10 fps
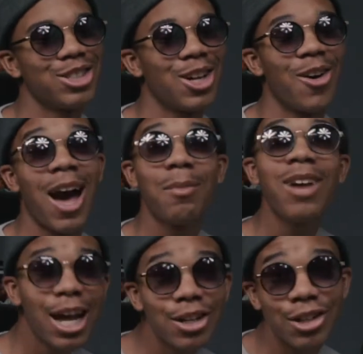So I'm
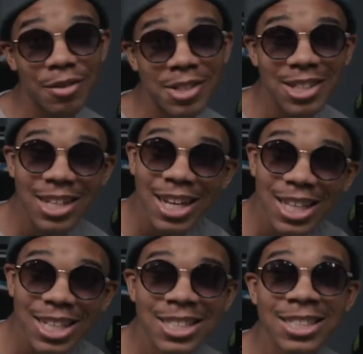kind of nervous to look at
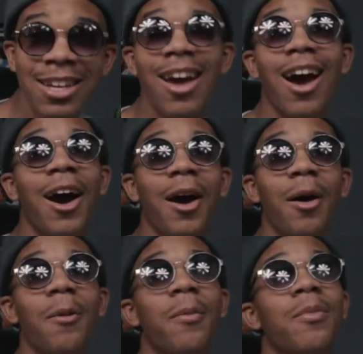these,
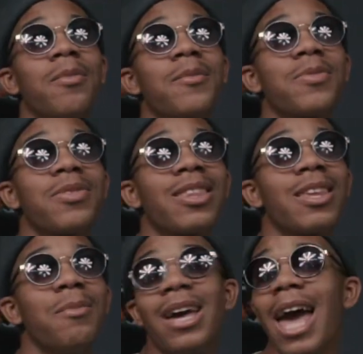
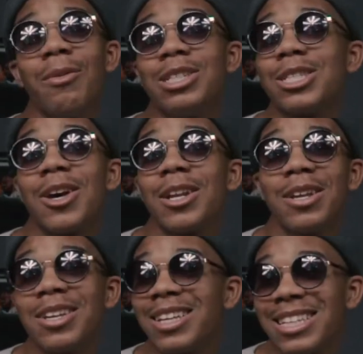but hey, we're just
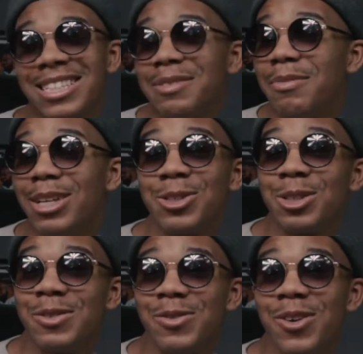gonna be
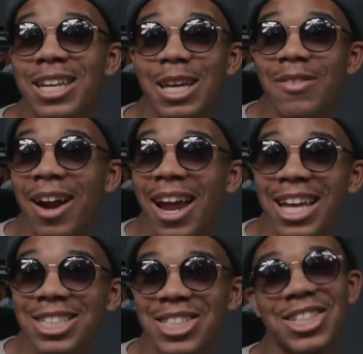truthful and give our
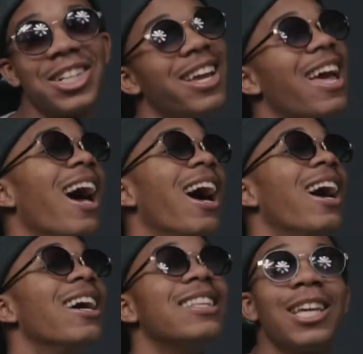answer.
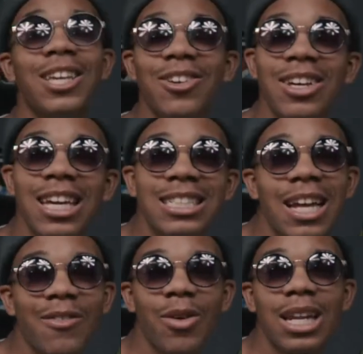Thank you again to
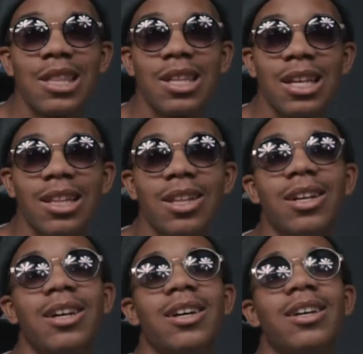everyone that sent
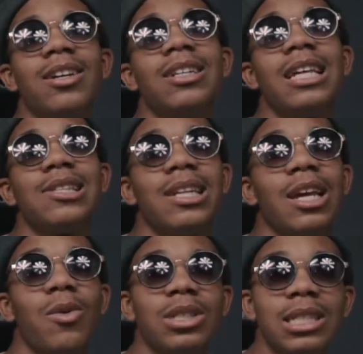a
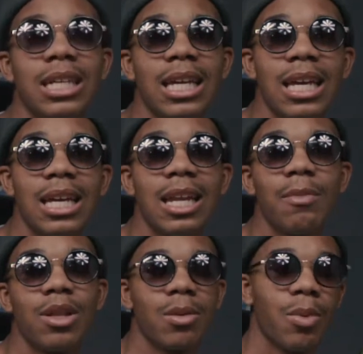question in and
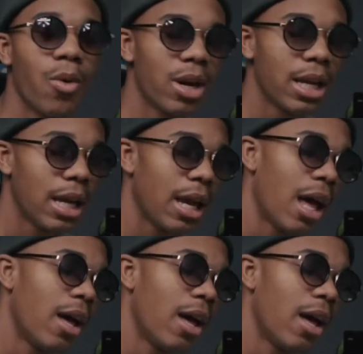been supporting.